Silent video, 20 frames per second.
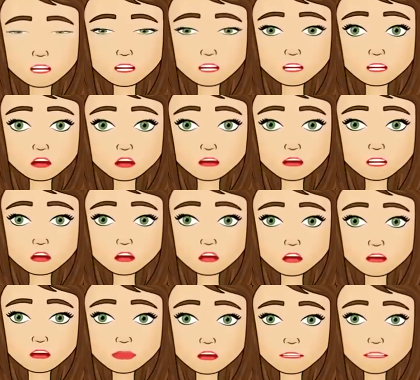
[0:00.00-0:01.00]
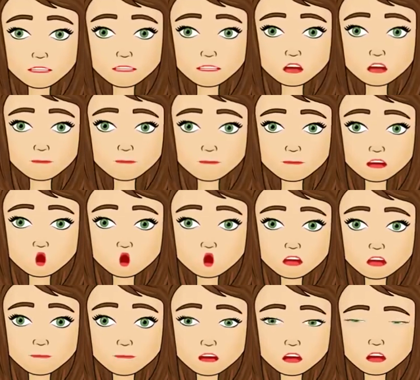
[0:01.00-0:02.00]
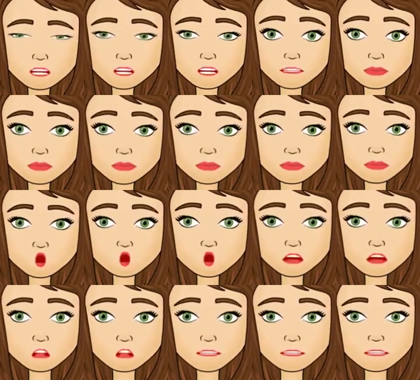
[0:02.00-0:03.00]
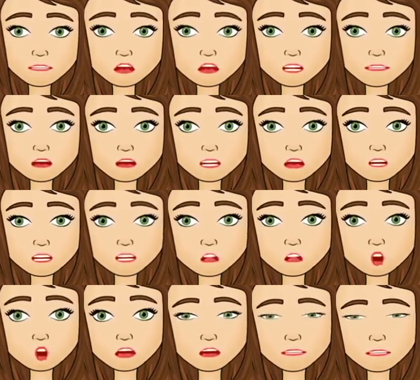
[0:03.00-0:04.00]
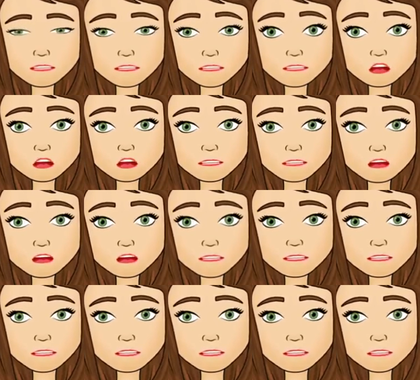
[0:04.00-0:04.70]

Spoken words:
and one day, something happened. I was changing my clothes, as